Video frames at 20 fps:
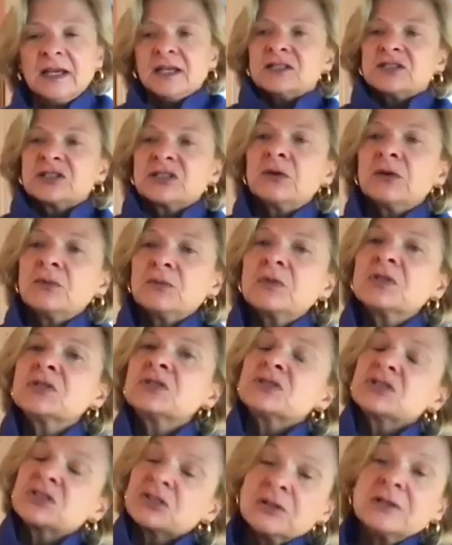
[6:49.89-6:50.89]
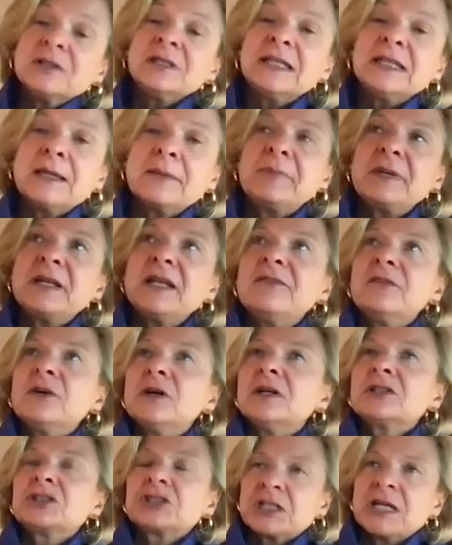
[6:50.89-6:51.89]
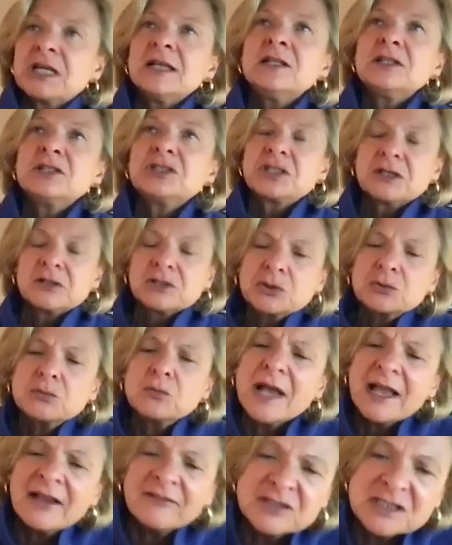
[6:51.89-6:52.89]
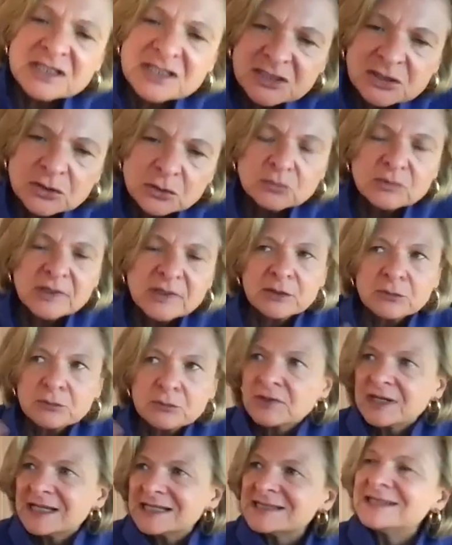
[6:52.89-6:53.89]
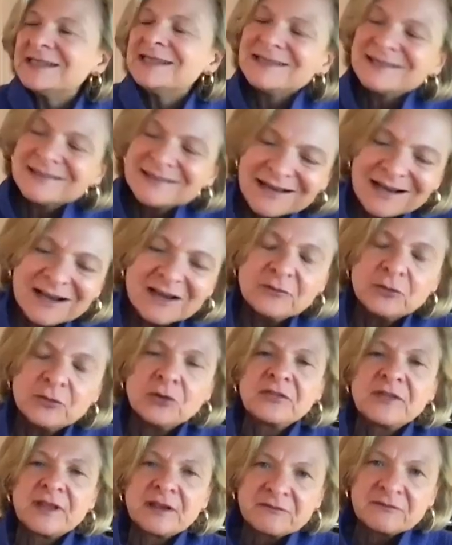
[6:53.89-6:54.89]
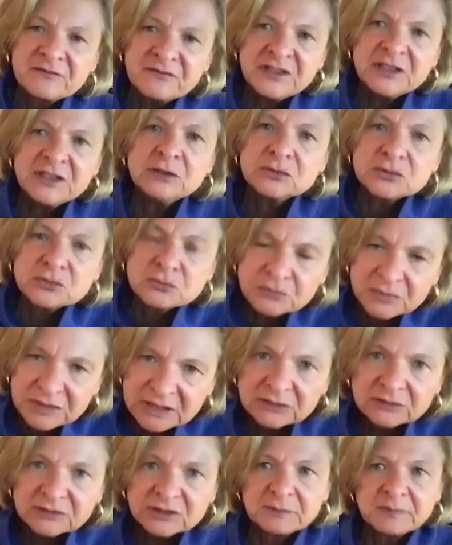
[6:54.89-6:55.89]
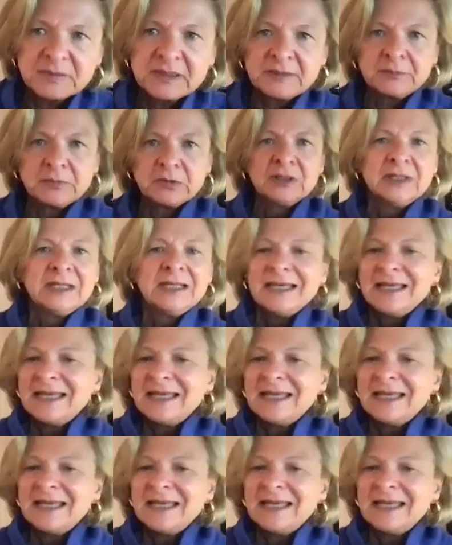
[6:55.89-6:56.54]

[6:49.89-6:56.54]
So it was certainly a bit of a challenging because you have to still write a resonant novel that feels real to people.